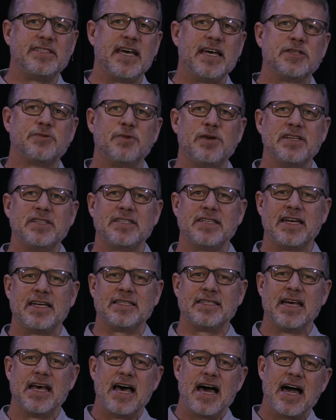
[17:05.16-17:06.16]
says when he
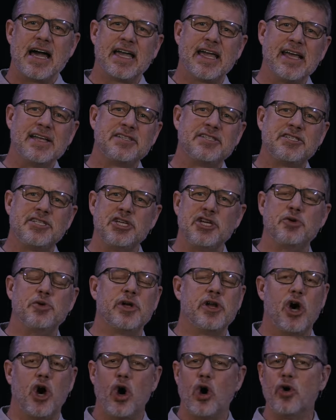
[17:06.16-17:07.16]
says, Against
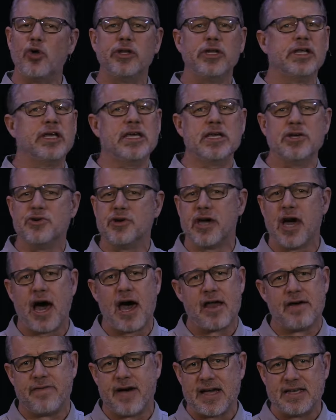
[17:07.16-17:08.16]
you and only you,
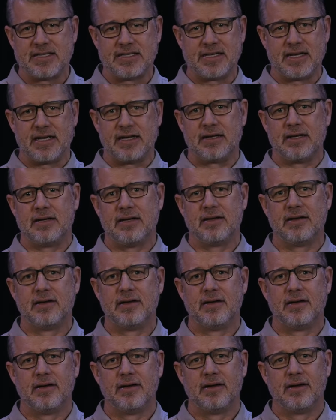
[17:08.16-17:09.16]
God, have I sinned.
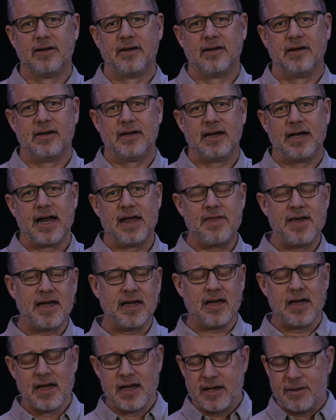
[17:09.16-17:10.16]
And I
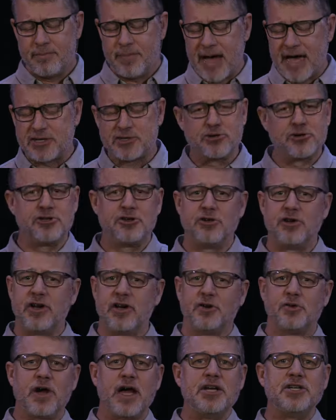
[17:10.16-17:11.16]
think Pastor Drew
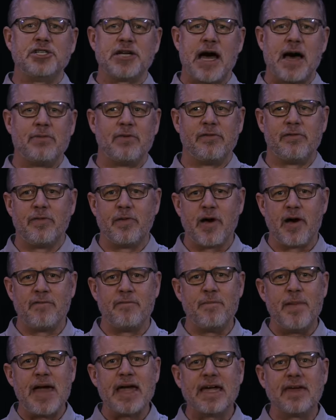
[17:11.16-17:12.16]
did a great job of,
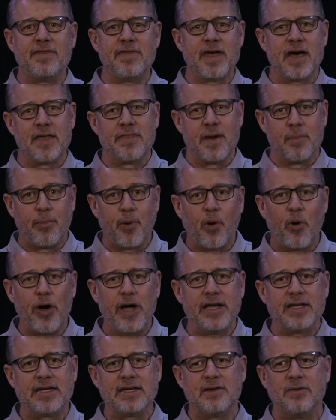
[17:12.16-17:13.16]
of making the, the
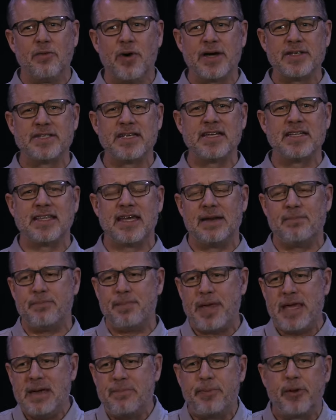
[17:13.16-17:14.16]
point. It wasn't
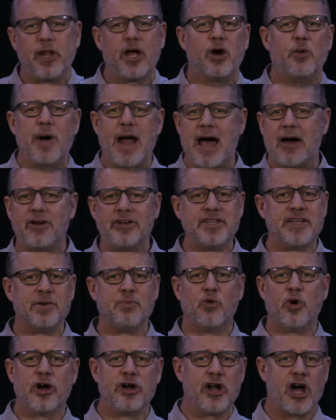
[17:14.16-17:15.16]
that people around
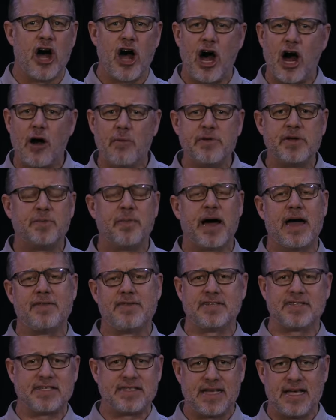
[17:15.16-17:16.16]
him weren't harmed by
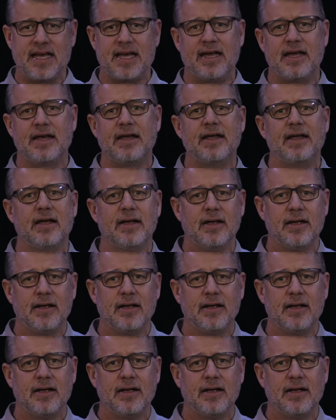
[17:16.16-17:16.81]
the sin.